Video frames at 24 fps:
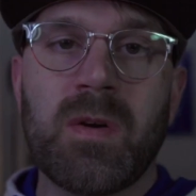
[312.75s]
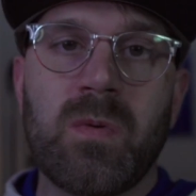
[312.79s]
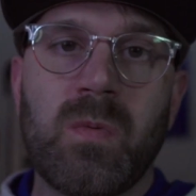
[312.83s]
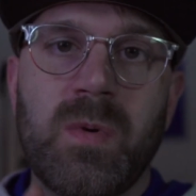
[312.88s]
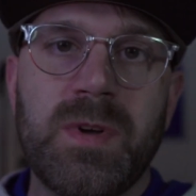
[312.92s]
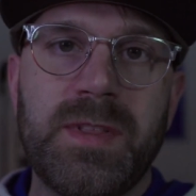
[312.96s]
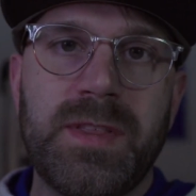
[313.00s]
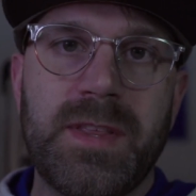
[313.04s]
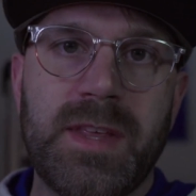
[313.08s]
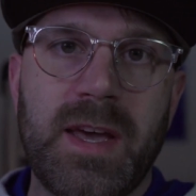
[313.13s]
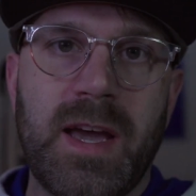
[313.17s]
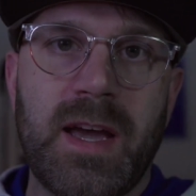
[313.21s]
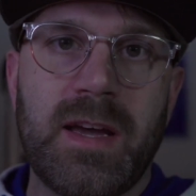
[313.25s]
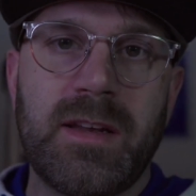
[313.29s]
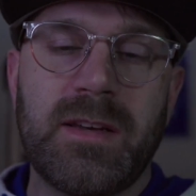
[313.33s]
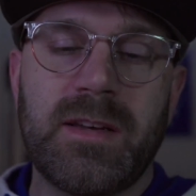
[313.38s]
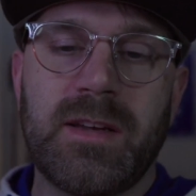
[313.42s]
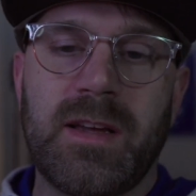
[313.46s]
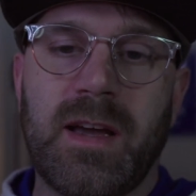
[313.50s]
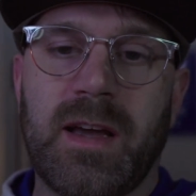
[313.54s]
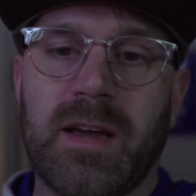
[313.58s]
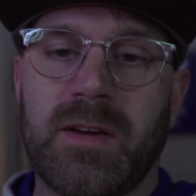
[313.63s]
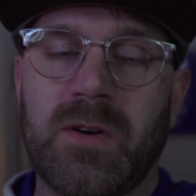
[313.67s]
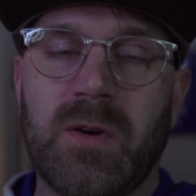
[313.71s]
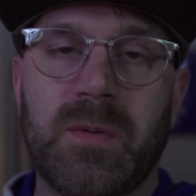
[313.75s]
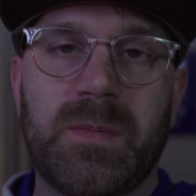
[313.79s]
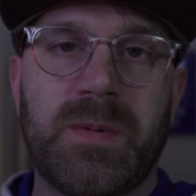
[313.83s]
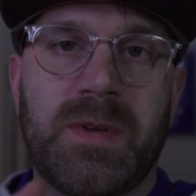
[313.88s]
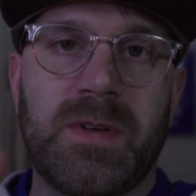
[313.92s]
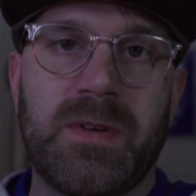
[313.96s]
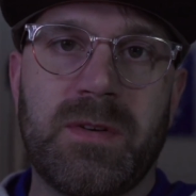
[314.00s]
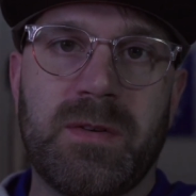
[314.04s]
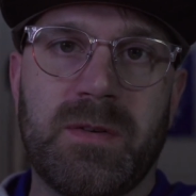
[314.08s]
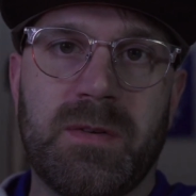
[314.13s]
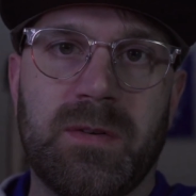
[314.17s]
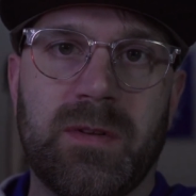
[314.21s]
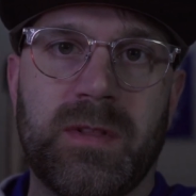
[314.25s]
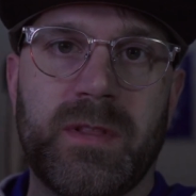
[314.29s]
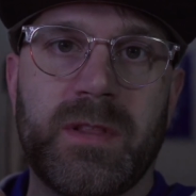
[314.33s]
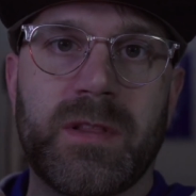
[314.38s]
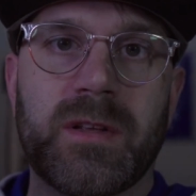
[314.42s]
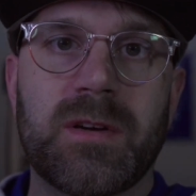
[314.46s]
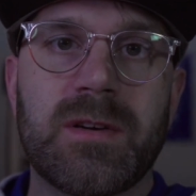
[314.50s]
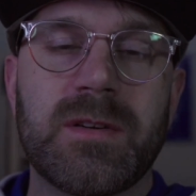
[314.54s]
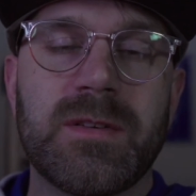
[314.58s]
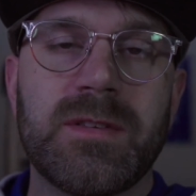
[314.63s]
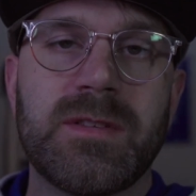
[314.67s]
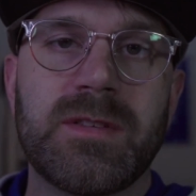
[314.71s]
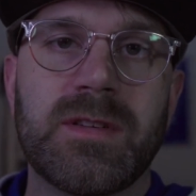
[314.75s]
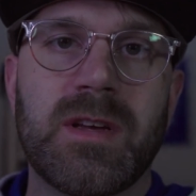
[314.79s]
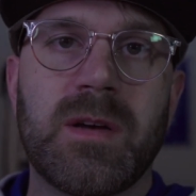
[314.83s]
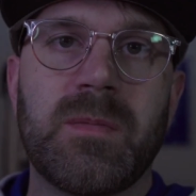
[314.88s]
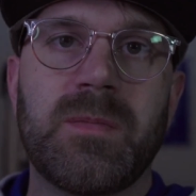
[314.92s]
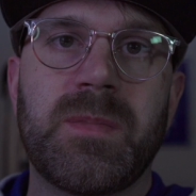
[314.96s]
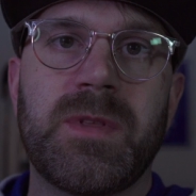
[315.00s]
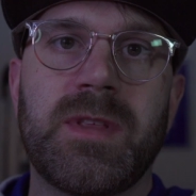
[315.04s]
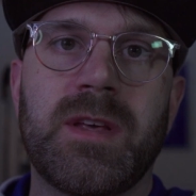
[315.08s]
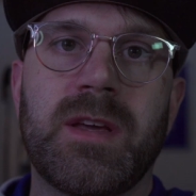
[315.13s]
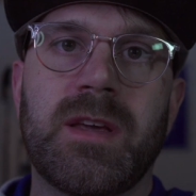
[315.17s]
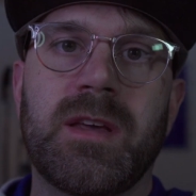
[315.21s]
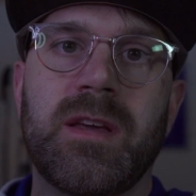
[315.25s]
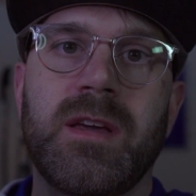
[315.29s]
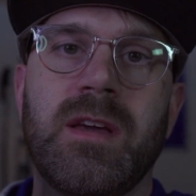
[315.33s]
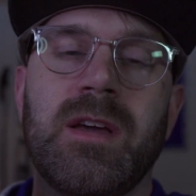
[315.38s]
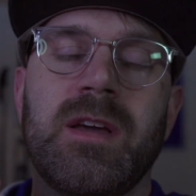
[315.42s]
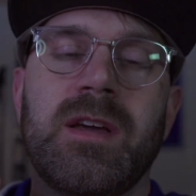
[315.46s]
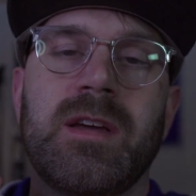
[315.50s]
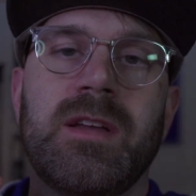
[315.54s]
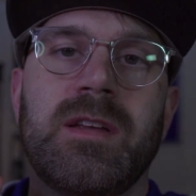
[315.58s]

With that, I hope you learned something.